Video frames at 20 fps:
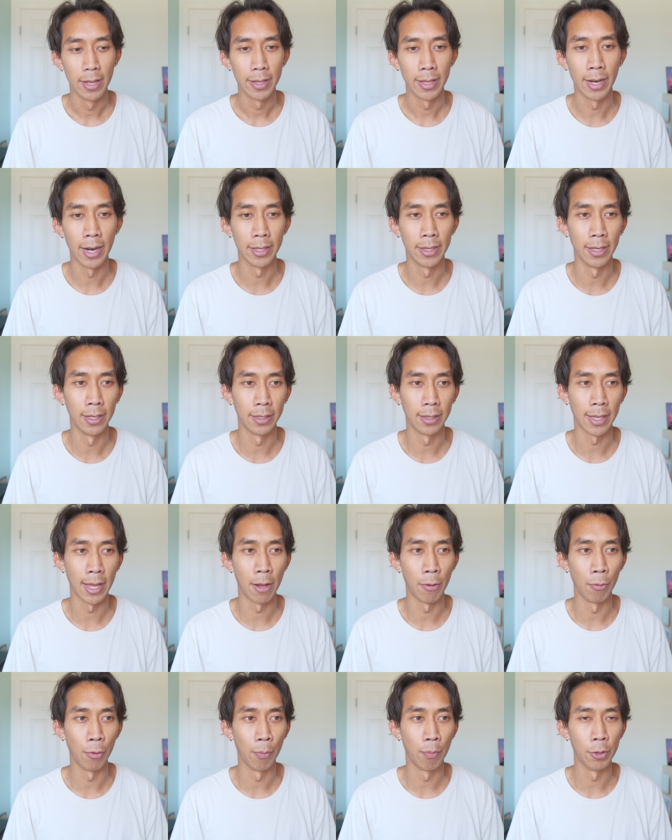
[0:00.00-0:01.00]
then I think
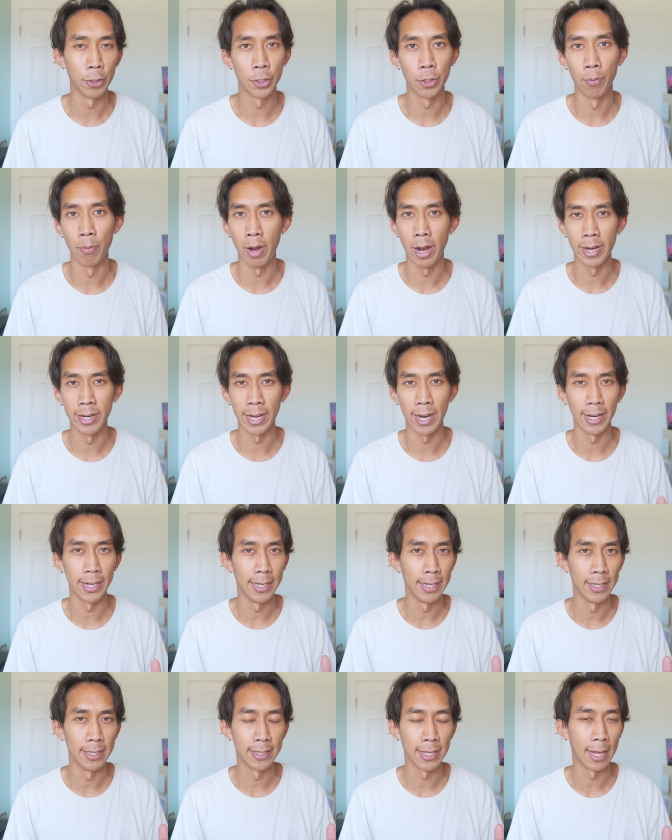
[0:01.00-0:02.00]
that will put your mind at
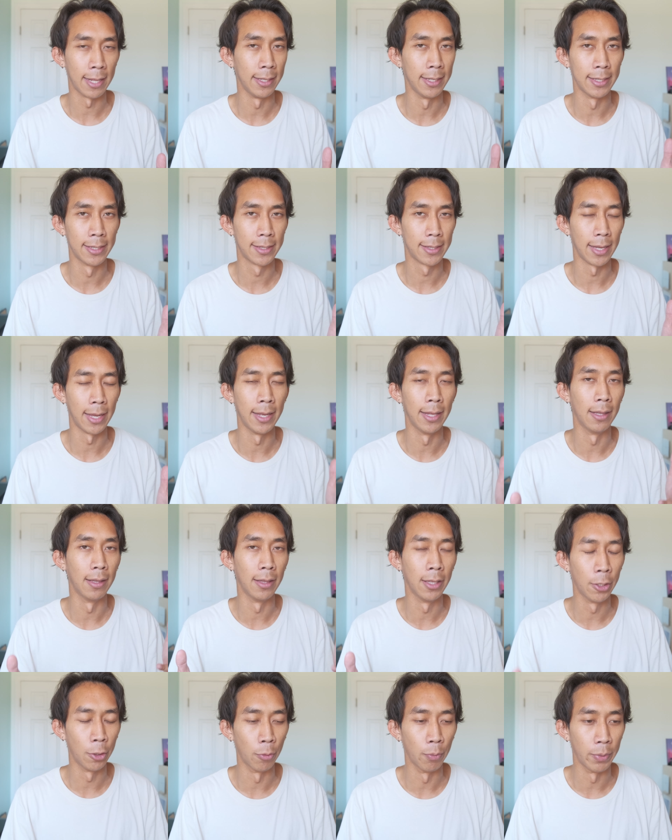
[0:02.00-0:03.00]
ease, at least a
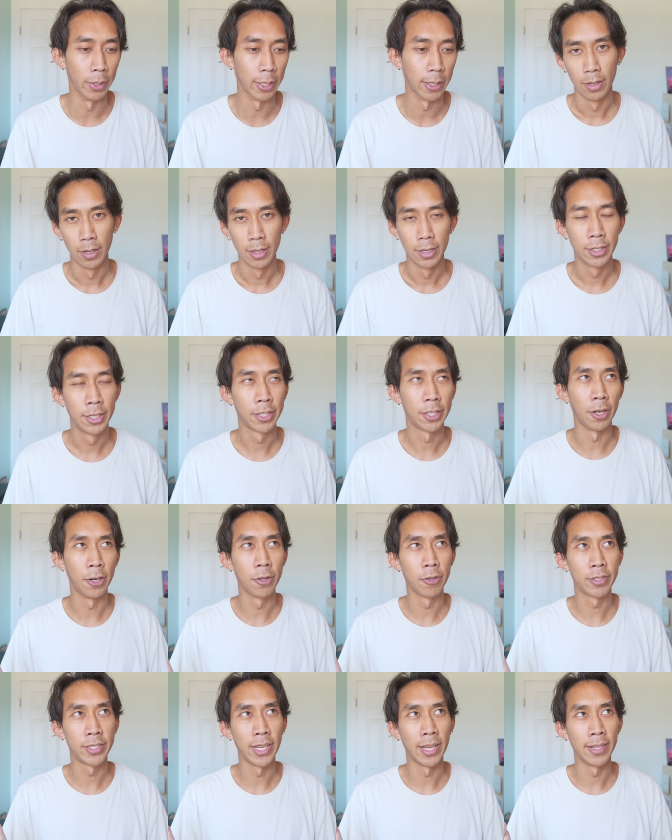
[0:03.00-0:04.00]
little bit. Just
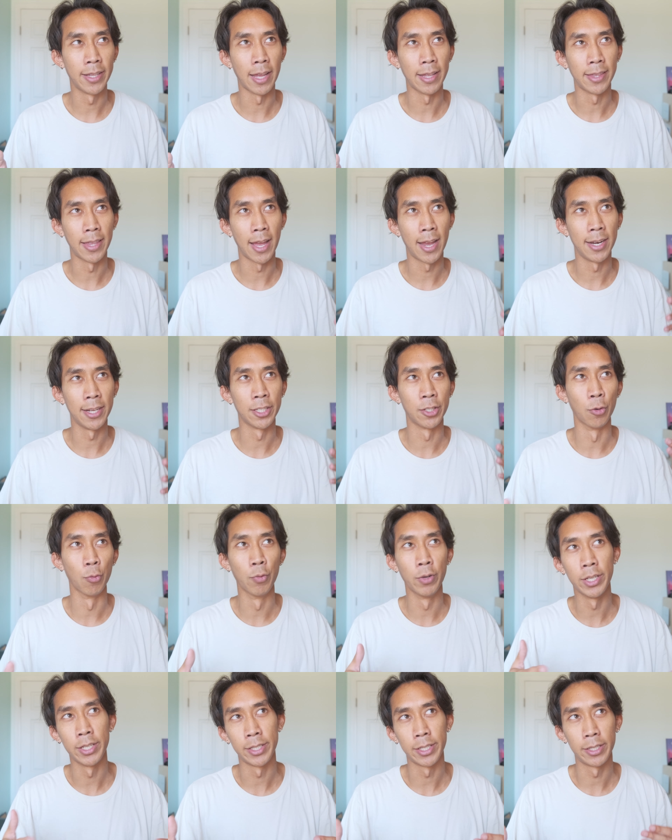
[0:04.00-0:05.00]
understand that that is a
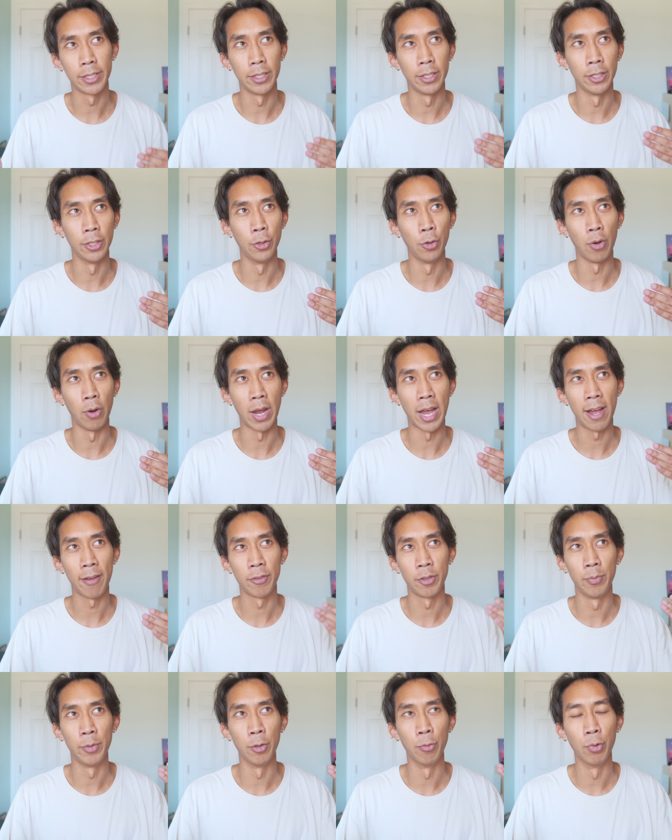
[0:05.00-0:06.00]
risk you have
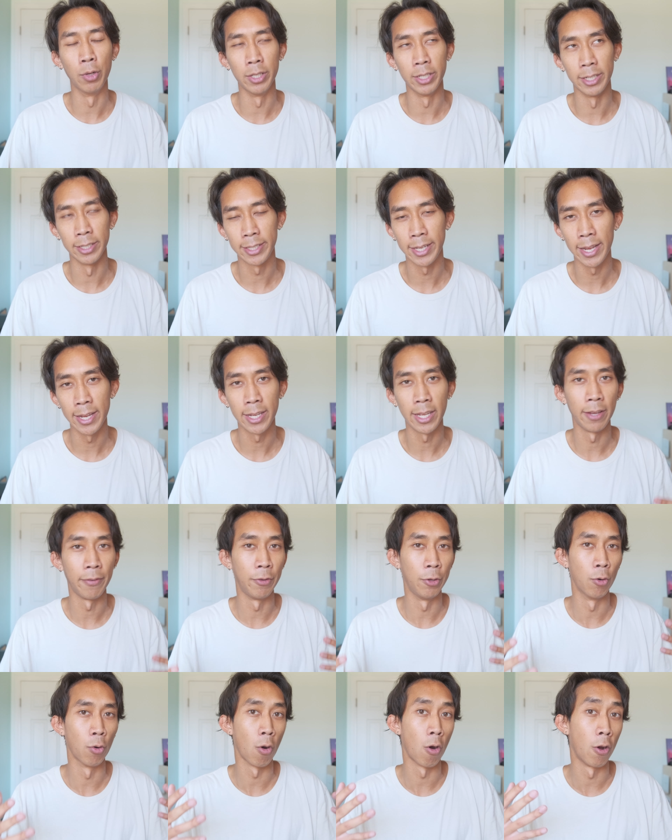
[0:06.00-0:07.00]
to be willing to take. If
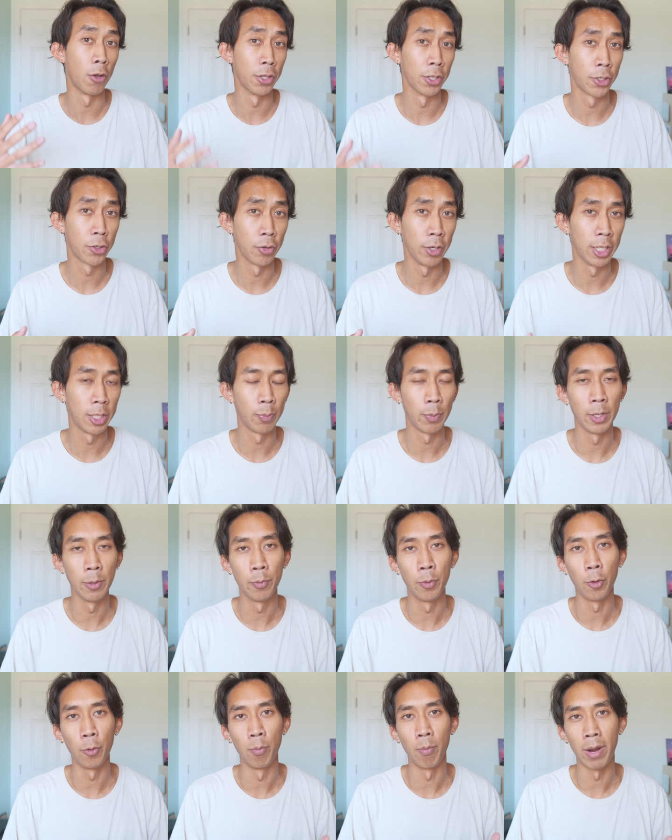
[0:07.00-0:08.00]
you are on the streets,
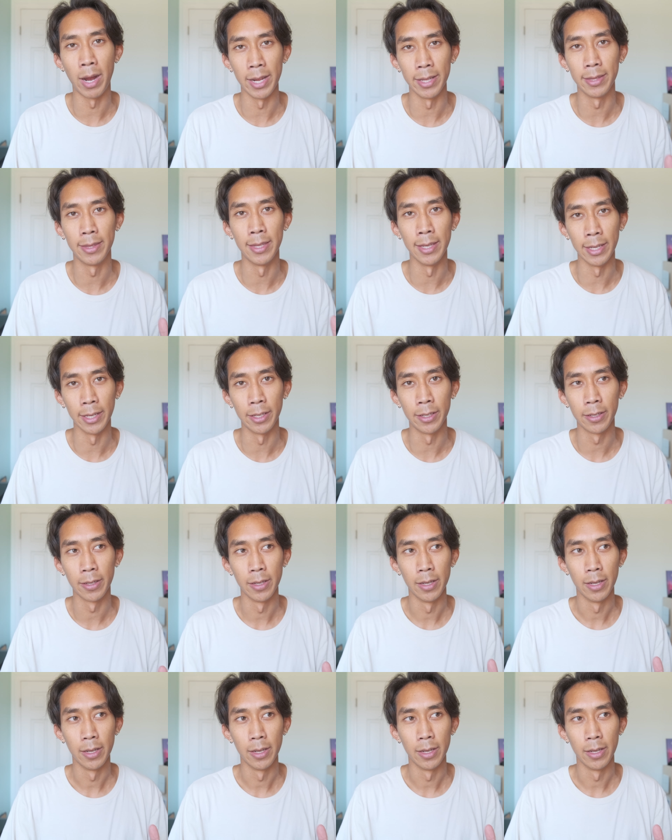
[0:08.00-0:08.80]
people might think